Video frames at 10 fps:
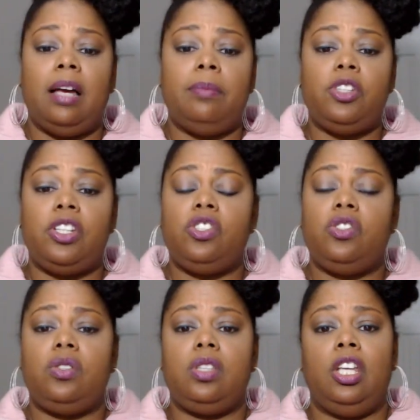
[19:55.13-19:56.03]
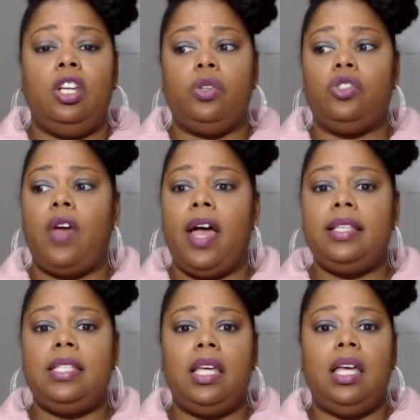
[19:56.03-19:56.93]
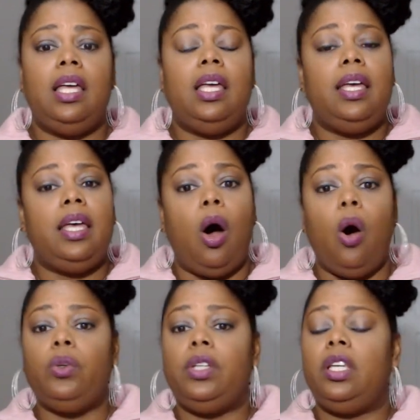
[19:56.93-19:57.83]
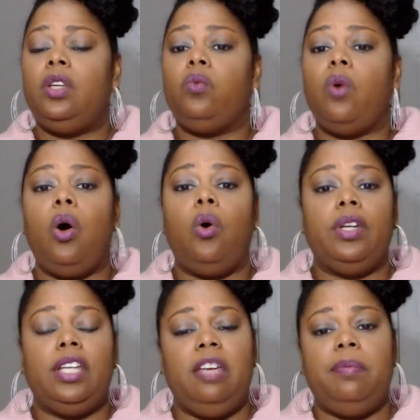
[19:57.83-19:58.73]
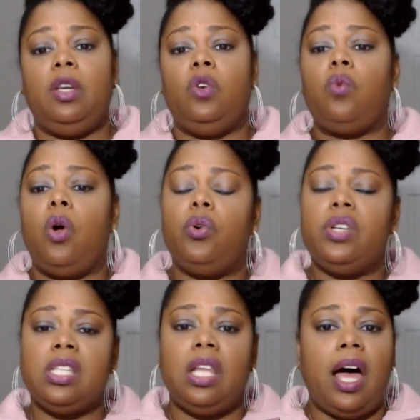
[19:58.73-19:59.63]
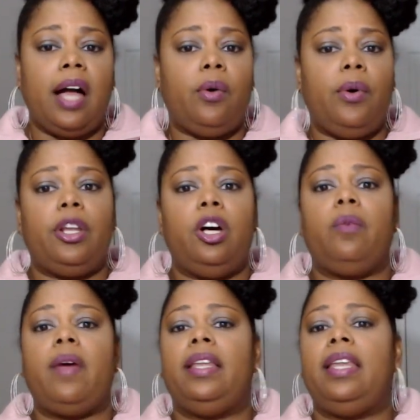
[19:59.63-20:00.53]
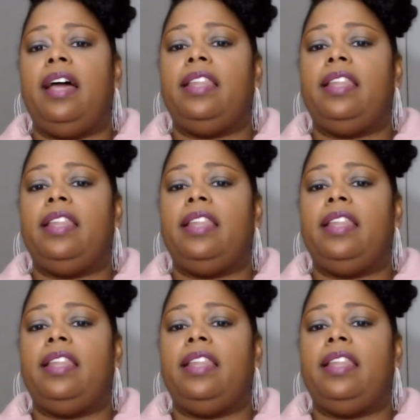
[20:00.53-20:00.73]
I'm just, you know, trying to hold it in the road and keep it in the road. It's a lot going on right now.